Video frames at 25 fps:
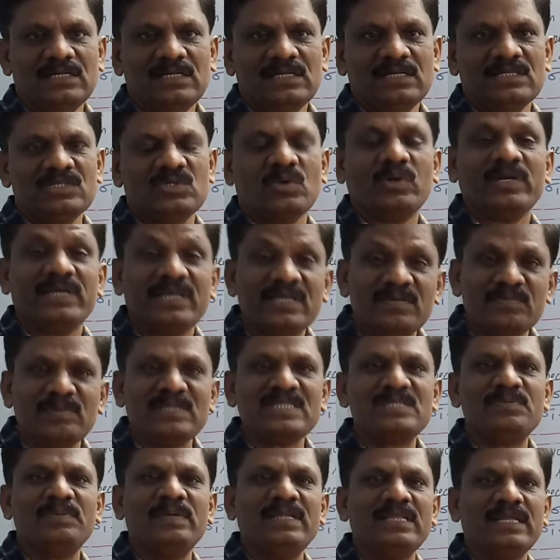So it
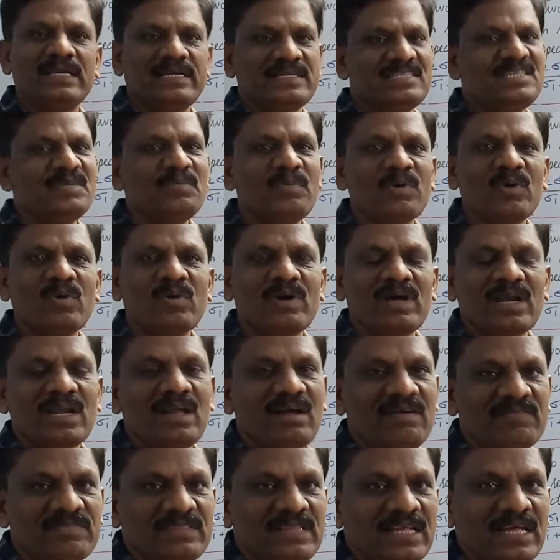must be the reciprocal
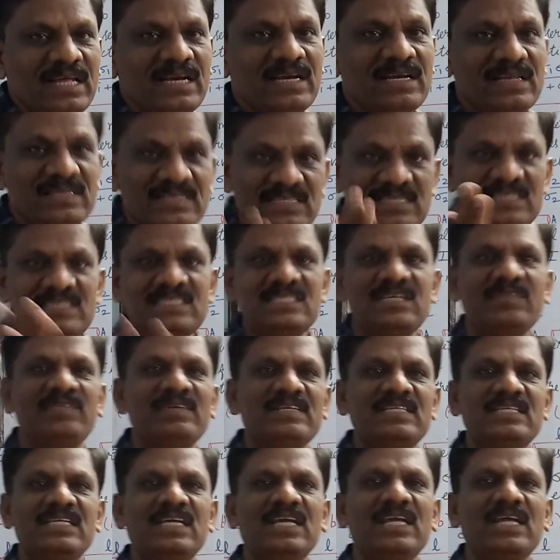of the
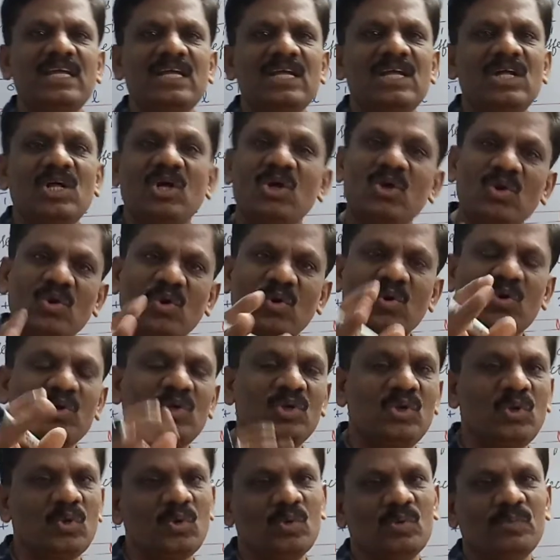resistivity rho
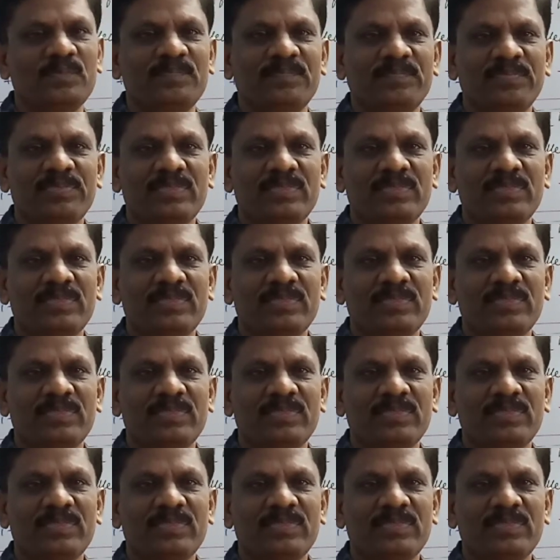two.